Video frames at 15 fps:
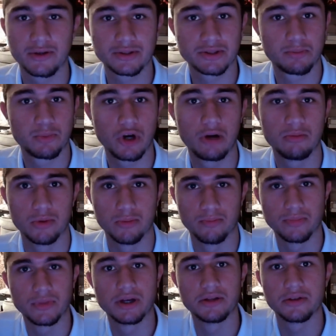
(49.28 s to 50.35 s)
there was a problem.
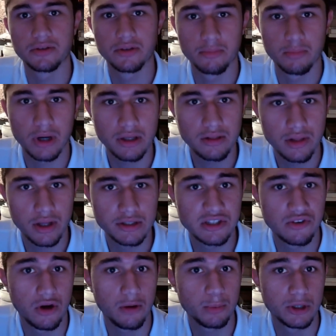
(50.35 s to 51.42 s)
Under the bright lights
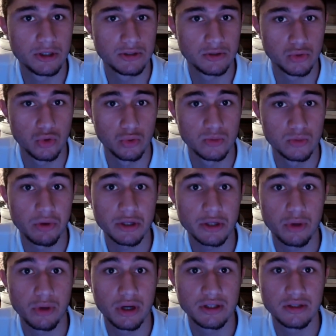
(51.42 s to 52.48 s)
of operating rooms,
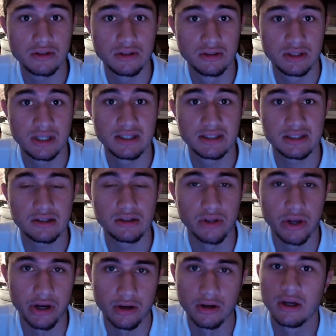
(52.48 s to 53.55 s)
white created intense
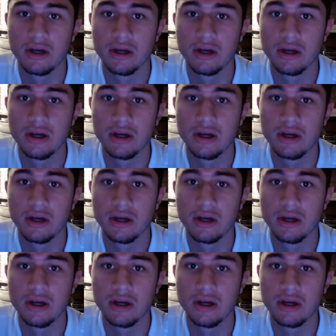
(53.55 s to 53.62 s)
glare,